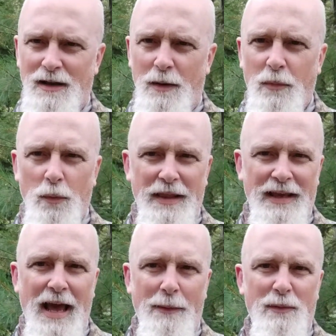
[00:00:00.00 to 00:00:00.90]
but with a
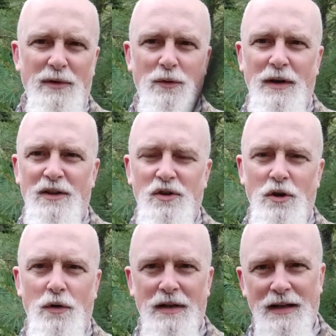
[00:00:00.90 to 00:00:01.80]
gap in between so
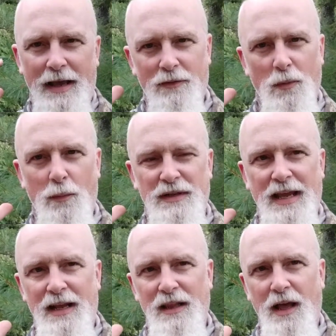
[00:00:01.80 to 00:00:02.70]
you can have a moment to
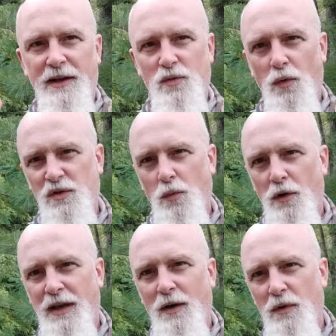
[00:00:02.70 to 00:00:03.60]
analyze what's
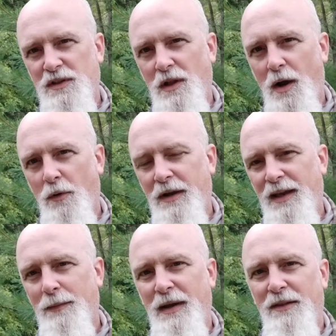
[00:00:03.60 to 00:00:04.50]
working, what's not
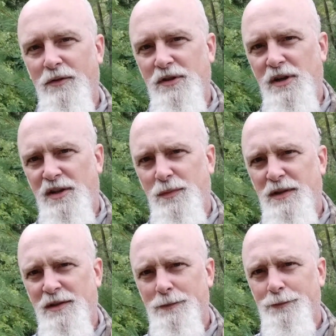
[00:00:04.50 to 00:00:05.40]
working, and make those adjustments.